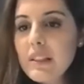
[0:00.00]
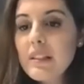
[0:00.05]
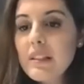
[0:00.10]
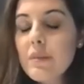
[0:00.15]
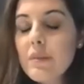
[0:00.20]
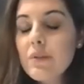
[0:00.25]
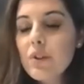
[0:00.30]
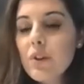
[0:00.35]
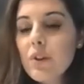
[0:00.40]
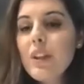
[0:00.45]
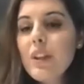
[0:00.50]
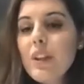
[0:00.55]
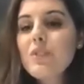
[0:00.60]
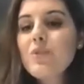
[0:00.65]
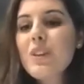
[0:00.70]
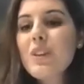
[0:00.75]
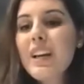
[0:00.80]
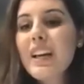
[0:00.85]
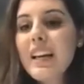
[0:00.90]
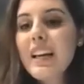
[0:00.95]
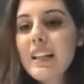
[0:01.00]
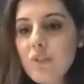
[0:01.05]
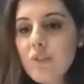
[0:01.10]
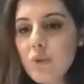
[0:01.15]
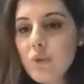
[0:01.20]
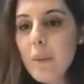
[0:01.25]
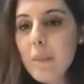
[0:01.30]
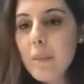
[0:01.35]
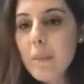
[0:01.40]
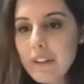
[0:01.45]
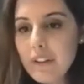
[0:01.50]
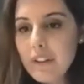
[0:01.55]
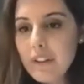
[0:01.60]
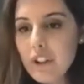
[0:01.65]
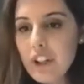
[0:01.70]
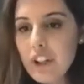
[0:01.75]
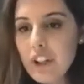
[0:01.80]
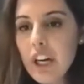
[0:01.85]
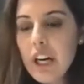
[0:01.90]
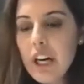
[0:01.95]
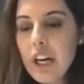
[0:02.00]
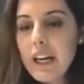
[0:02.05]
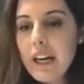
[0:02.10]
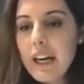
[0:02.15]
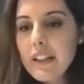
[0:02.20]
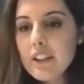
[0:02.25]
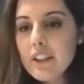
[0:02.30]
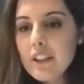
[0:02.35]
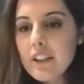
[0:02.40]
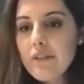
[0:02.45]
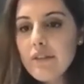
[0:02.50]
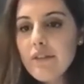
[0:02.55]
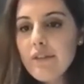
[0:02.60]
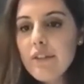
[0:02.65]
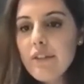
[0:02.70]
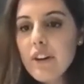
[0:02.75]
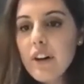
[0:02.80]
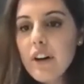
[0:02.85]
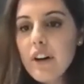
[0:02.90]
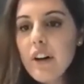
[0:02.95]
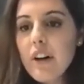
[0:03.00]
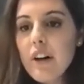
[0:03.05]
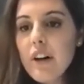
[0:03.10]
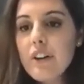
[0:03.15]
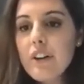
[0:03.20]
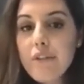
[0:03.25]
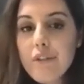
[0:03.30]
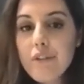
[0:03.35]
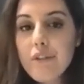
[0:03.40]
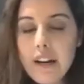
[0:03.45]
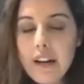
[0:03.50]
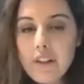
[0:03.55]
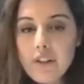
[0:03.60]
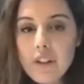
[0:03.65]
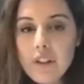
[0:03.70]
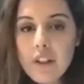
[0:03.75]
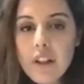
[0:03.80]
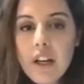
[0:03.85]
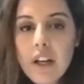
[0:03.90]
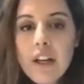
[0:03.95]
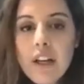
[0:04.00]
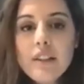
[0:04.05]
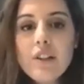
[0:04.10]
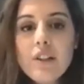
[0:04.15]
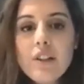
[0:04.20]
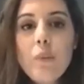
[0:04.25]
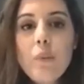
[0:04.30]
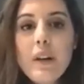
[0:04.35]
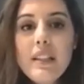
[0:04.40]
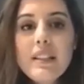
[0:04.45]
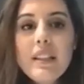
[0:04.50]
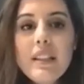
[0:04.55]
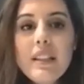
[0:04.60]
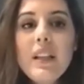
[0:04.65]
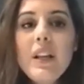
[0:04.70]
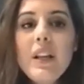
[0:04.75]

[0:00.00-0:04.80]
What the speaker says: so that you can get to a better kind of refraction. So basically,